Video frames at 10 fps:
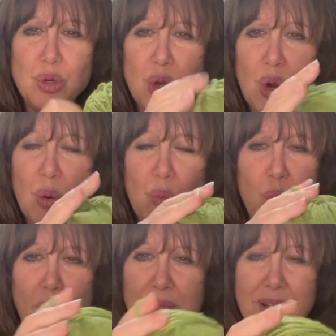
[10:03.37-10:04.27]
know
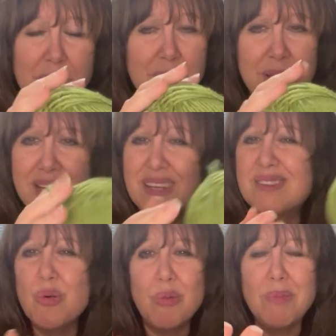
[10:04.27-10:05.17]
what the complaint is,
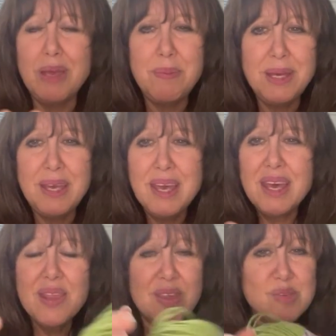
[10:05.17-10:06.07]
or maybe
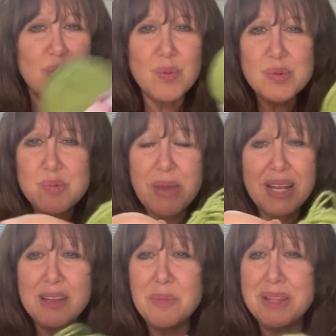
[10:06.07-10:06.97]
this one was made a
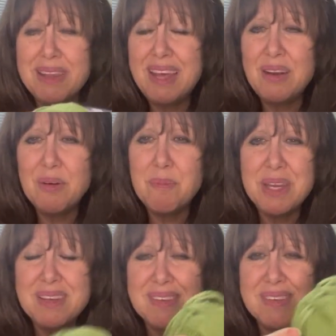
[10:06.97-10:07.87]
little bit later,
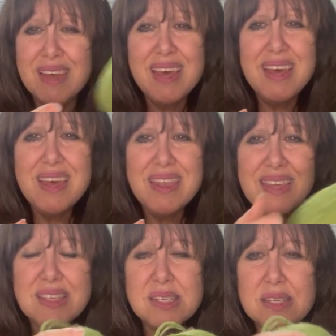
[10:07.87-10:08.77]
because
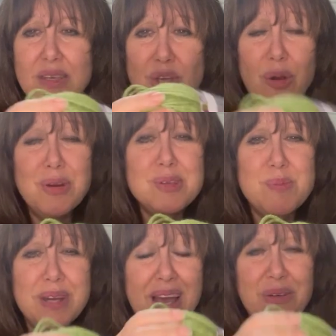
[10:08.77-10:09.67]
this yarn has
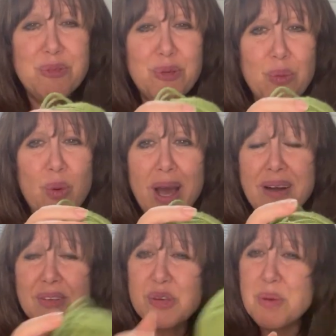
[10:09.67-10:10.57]
been out for a
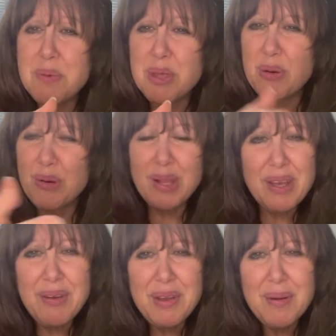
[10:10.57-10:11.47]
while, so maybe the
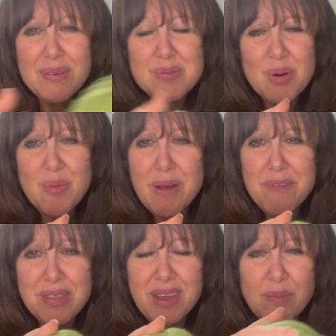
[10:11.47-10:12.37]
earlier yarns were rough
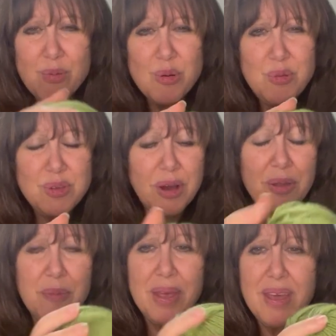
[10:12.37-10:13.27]
and they improved on
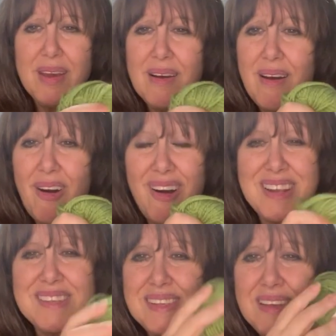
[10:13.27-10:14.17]
them.
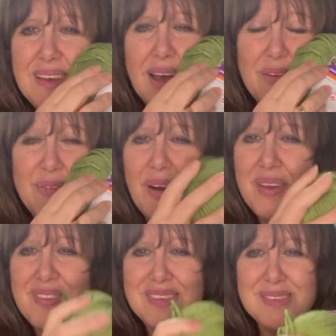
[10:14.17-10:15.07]
Honestly, I
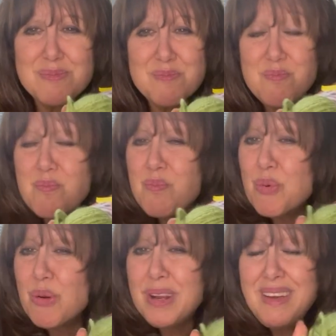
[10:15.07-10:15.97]
find this
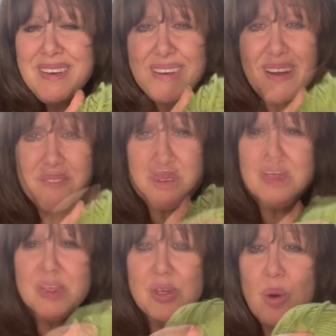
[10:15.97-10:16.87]
pretty
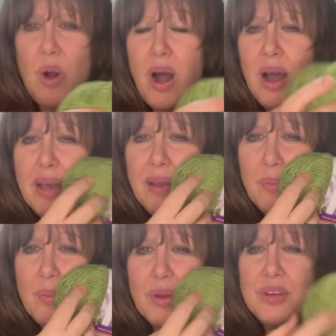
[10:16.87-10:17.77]
comfortable. So I
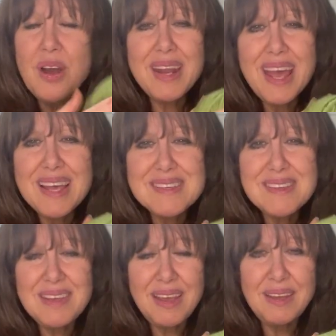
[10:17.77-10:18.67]
would not
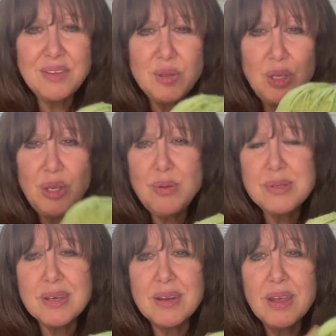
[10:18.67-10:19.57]
hesitate to
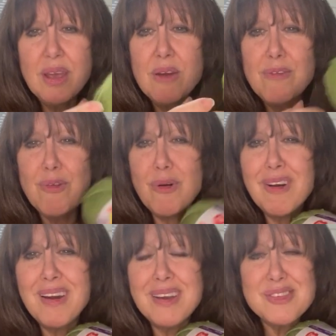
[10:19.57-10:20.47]
use it
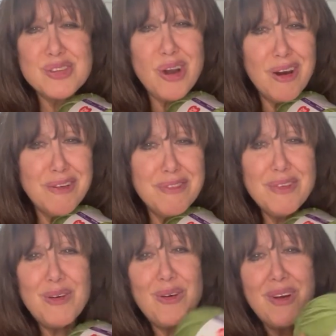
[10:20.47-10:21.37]
for a scarf
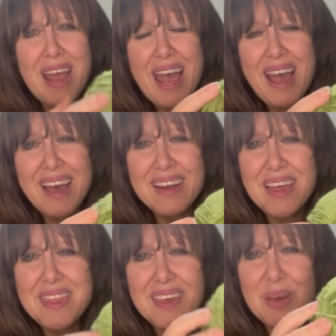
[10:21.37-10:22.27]
or a hat. I
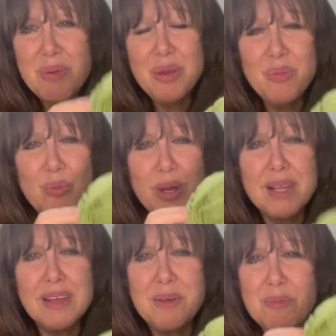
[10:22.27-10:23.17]
think it'd be
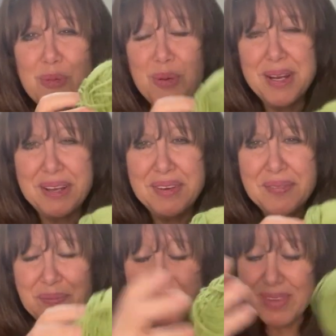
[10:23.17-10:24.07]
really pretty.
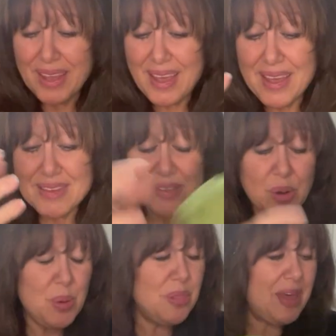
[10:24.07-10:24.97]

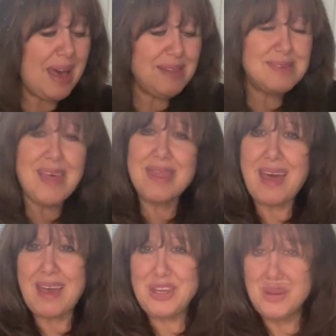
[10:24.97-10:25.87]
So that's
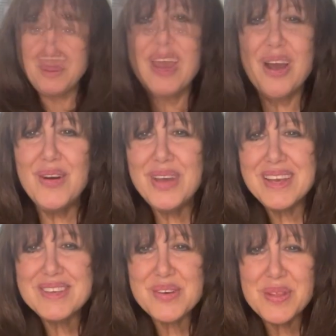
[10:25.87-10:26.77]
that yarn.
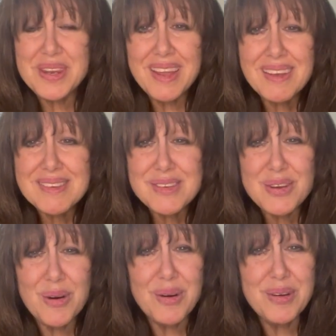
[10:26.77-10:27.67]
Okay, so the next
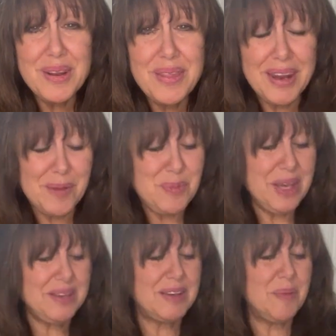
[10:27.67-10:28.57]
yarn that I
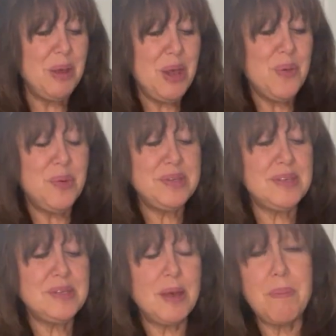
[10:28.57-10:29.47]
picked up was
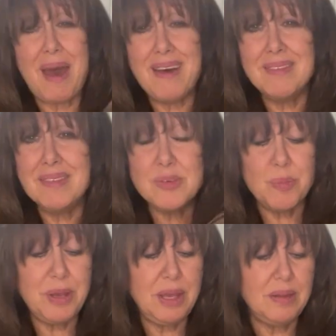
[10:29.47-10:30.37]
this Patons or
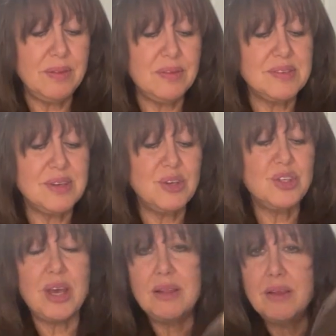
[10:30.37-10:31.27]
Patons
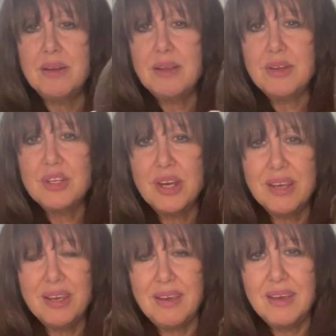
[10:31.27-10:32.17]
Shetland
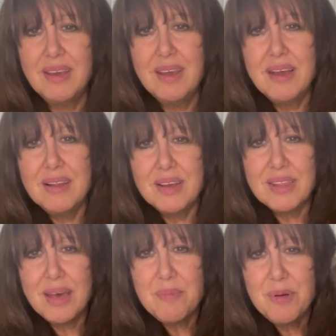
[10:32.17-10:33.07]
Chunky. Look at
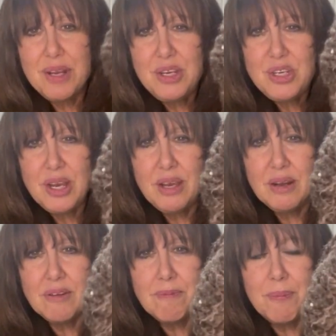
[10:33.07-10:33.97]
that pretty shade
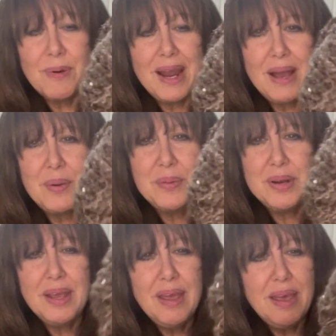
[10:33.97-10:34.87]
of
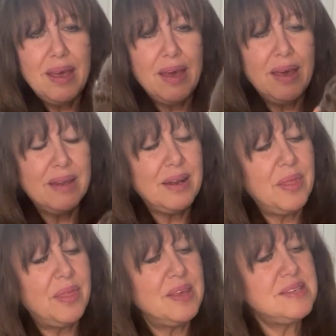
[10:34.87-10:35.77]
brown. And
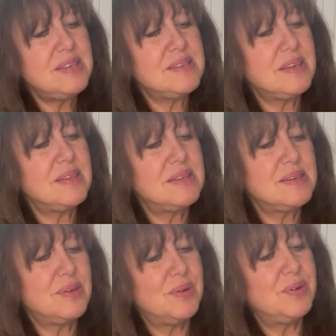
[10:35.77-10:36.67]
this is
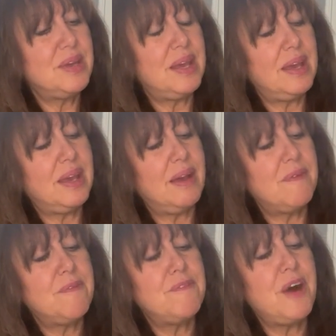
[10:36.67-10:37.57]
considered a
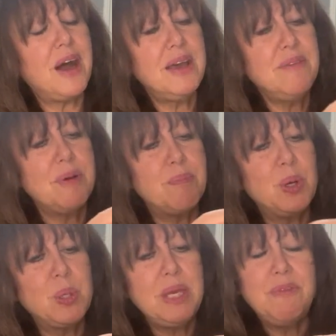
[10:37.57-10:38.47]
five, a
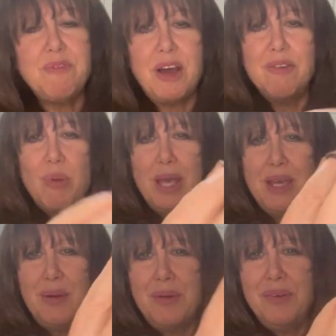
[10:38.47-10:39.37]
bulky five weight
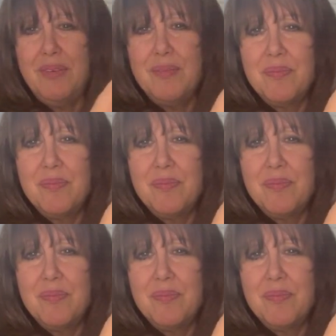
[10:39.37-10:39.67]
yarn.